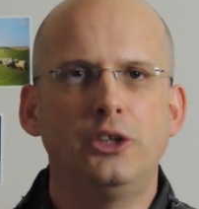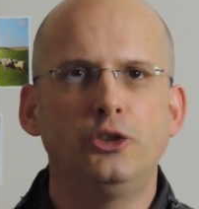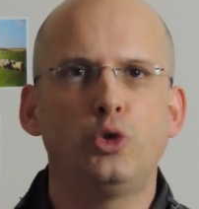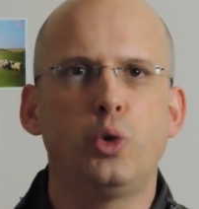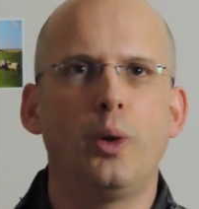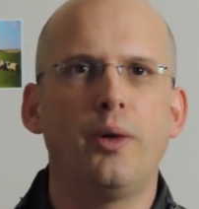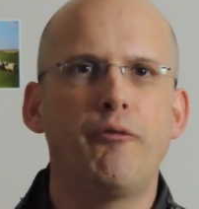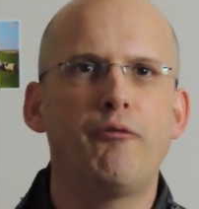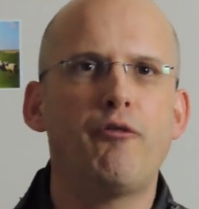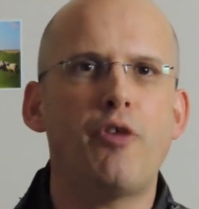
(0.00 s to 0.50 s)
and
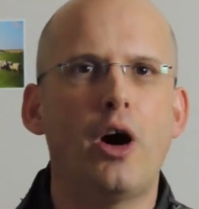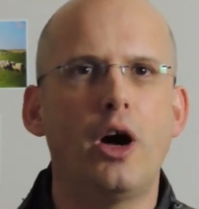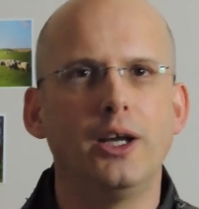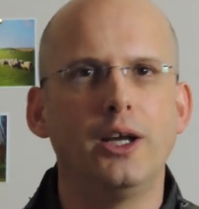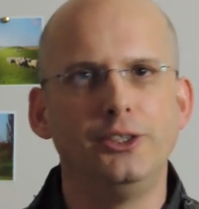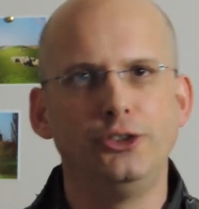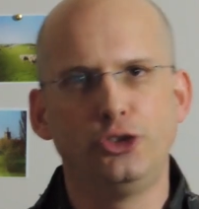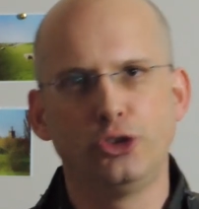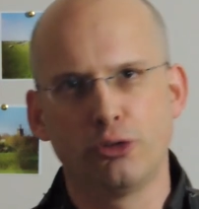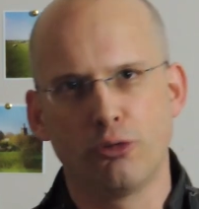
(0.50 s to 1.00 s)
to
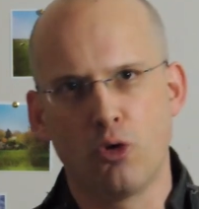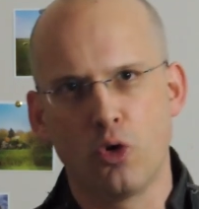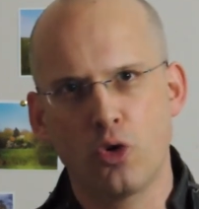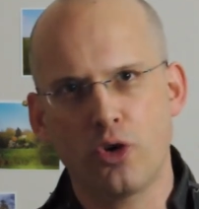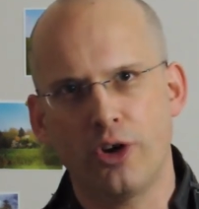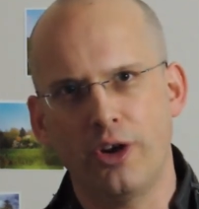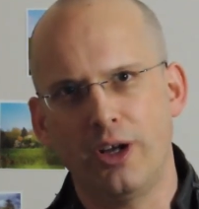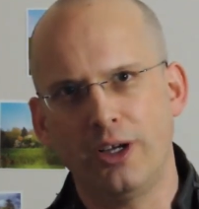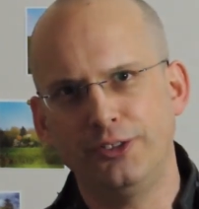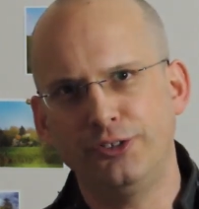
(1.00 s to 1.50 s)
advise your
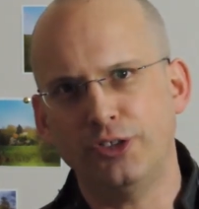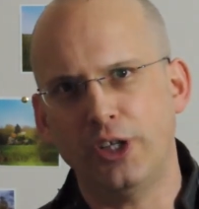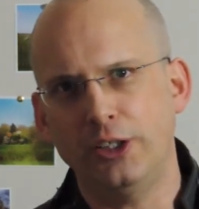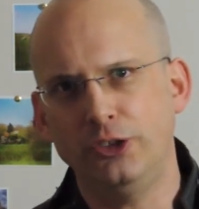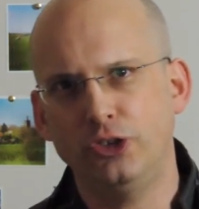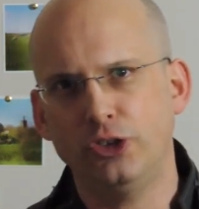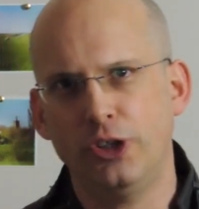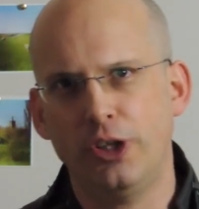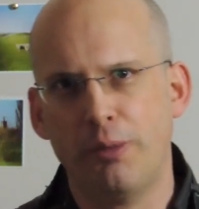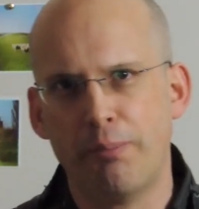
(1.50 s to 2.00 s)

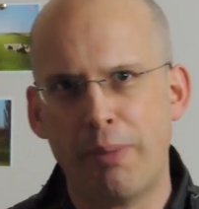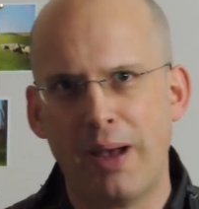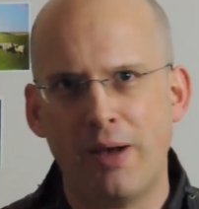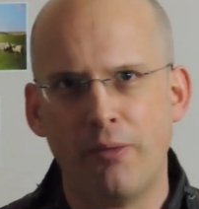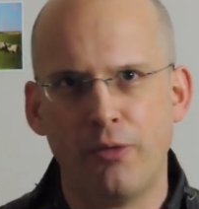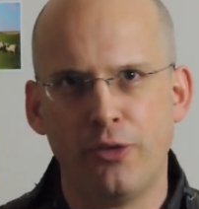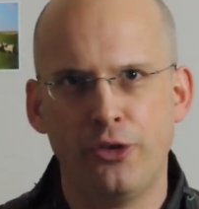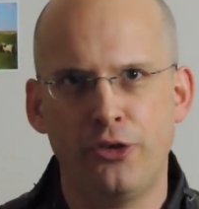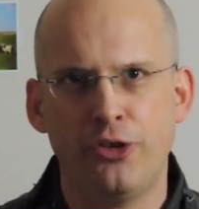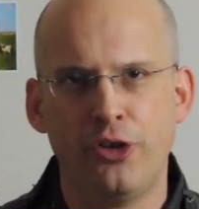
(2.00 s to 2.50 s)
organization
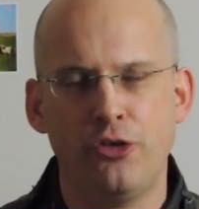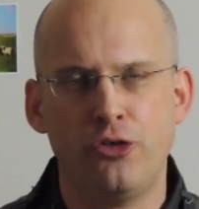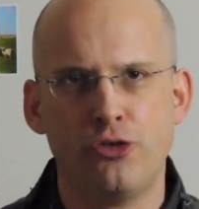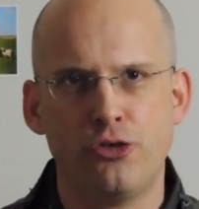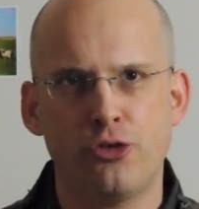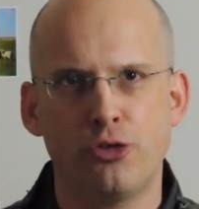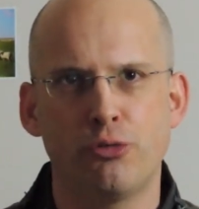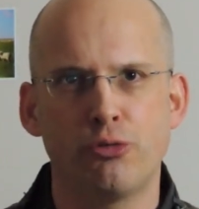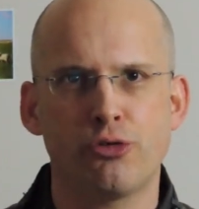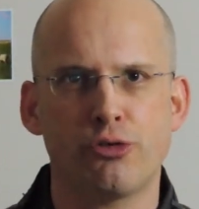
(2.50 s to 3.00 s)
about the
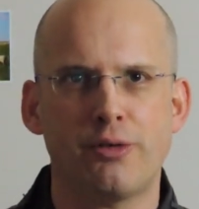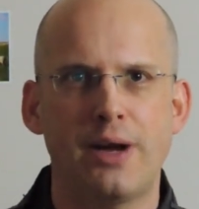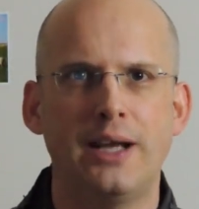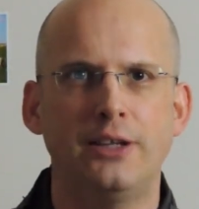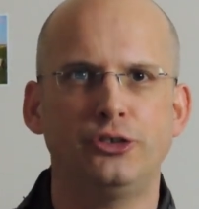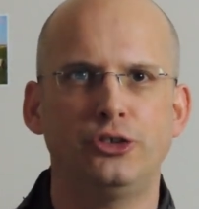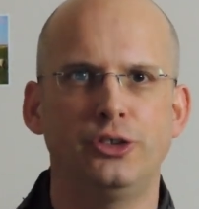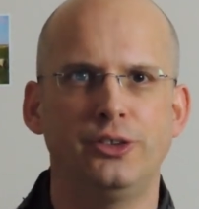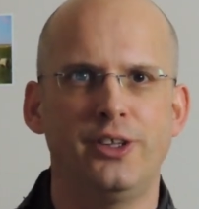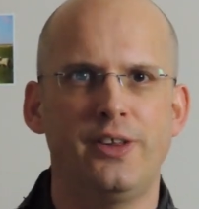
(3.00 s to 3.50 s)
digital
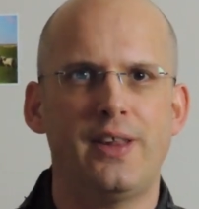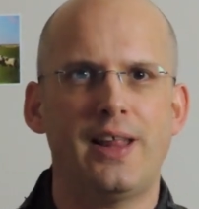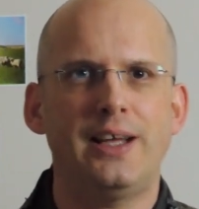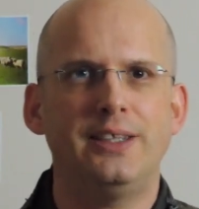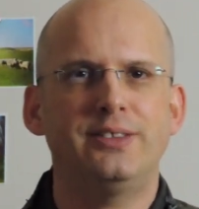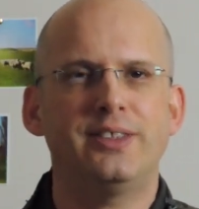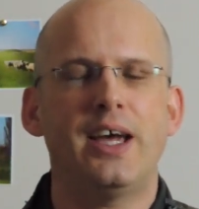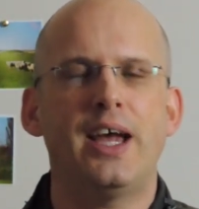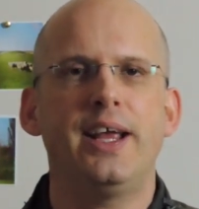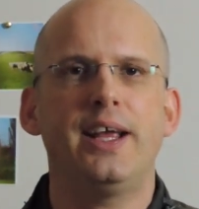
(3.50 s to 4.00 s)
direction that
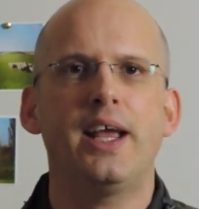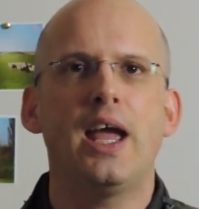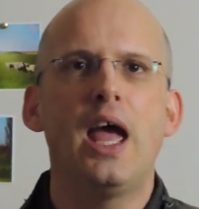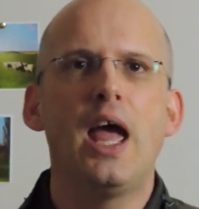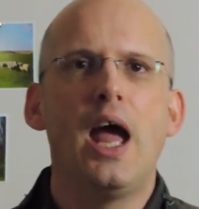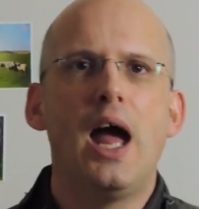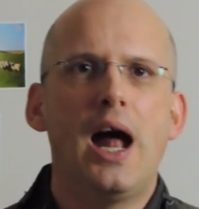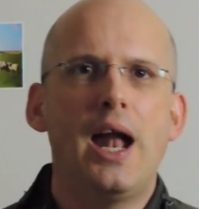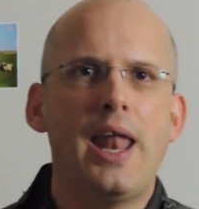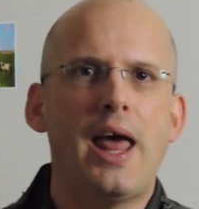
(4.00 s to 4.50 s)
they take
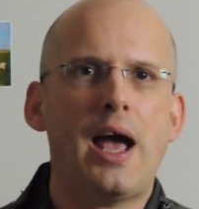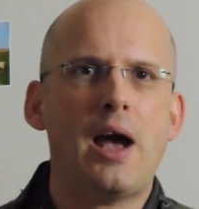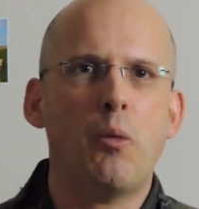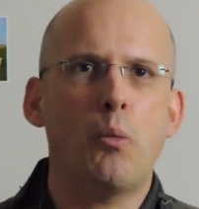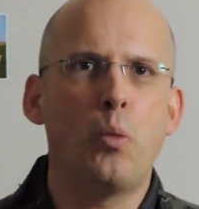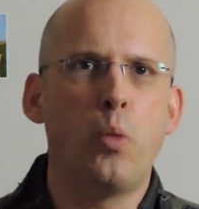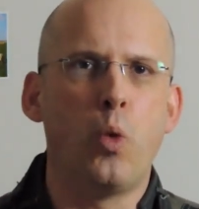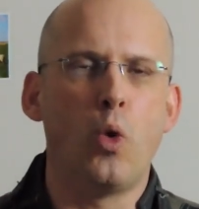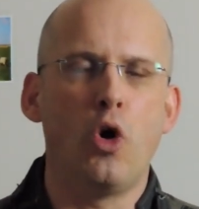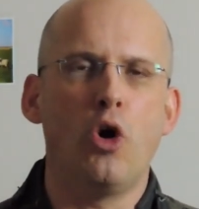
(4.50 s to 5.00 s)
and
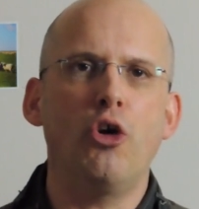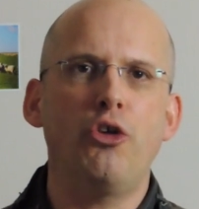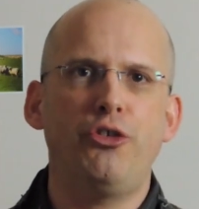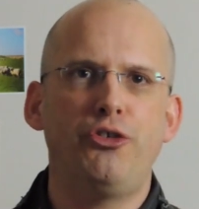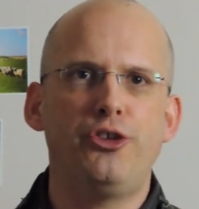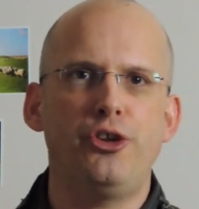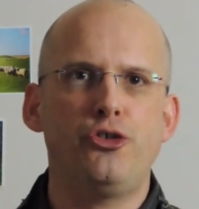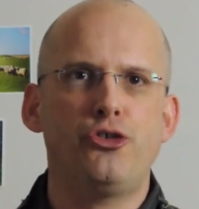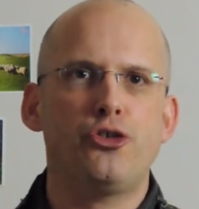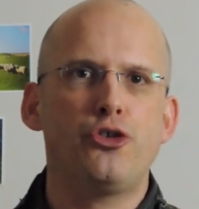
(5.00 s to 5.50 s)

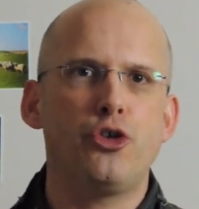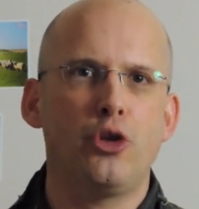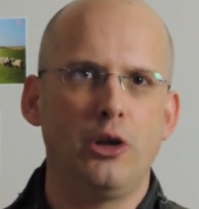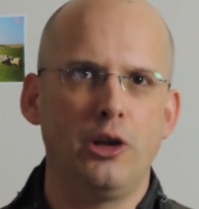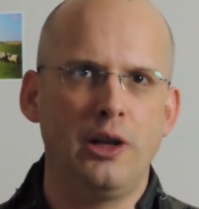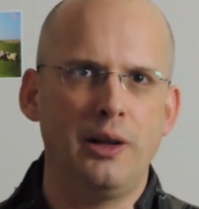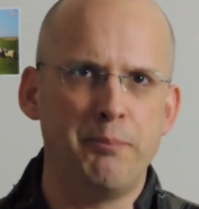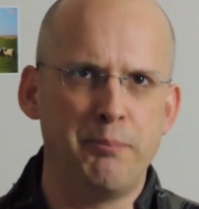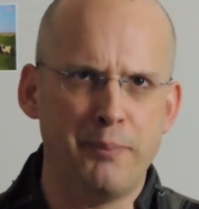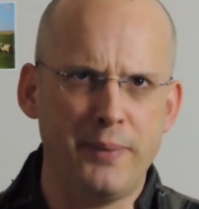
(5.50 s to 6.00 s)
what
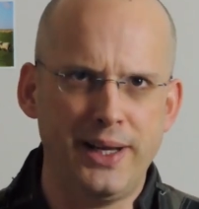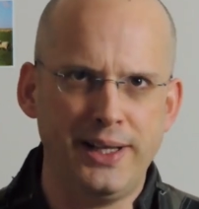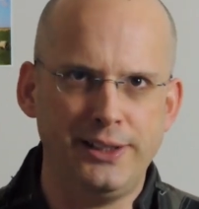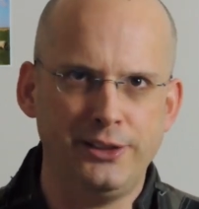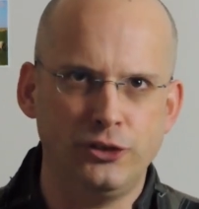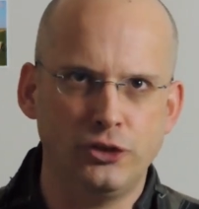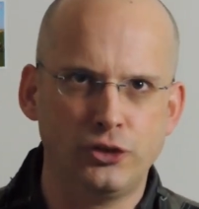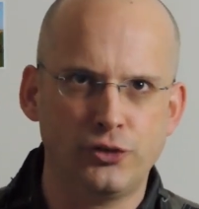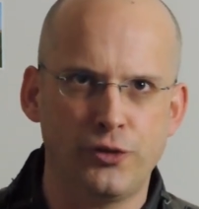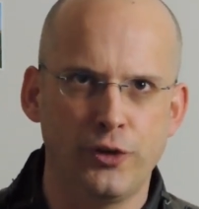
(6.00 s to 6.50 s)
digital
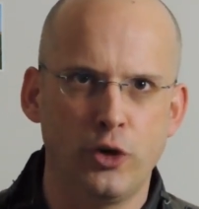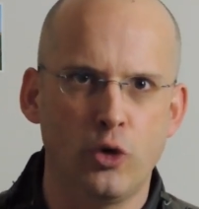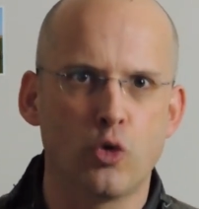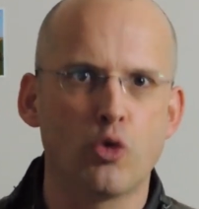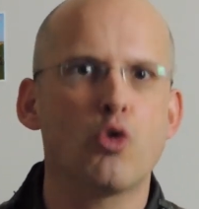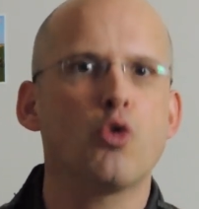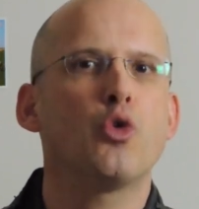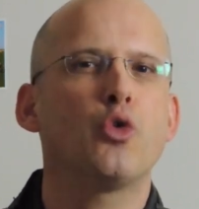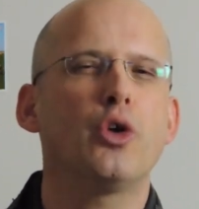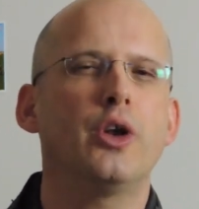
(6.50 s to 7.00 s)
means for
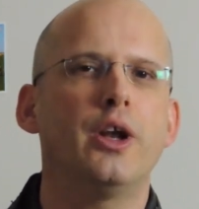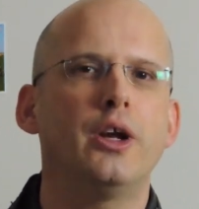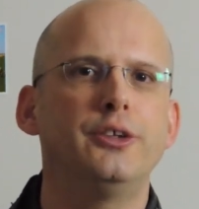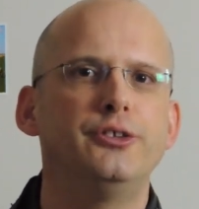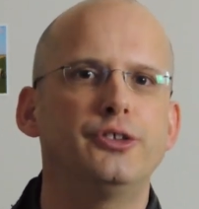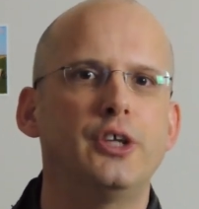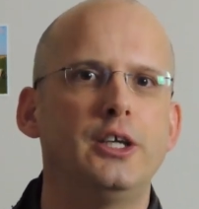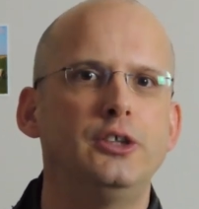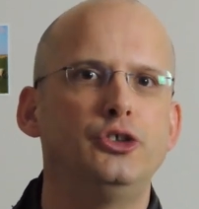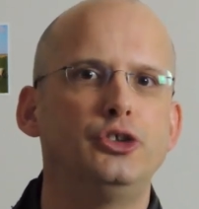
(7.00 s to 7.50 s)
your
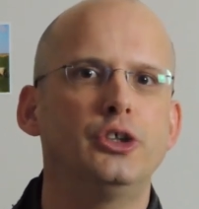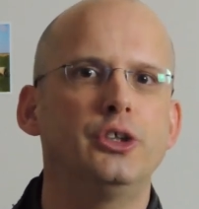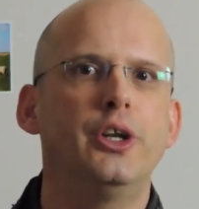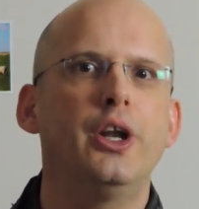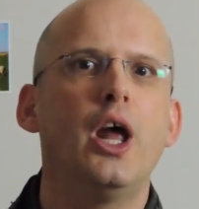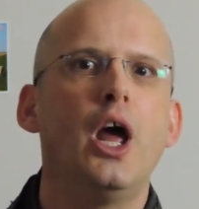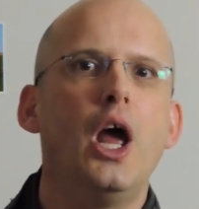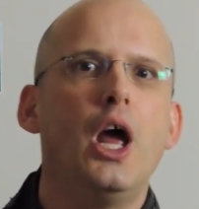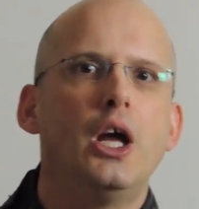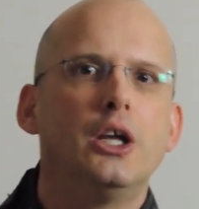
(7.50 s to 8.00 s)
organization.